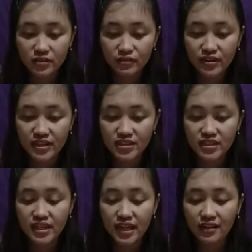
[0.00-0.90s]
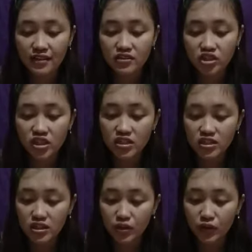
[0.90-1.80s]
financial centers,
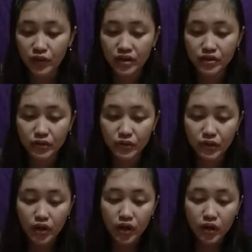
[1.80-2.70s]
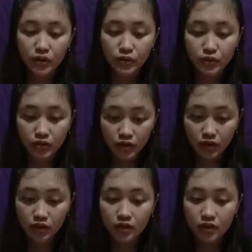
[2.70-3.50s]
including New York,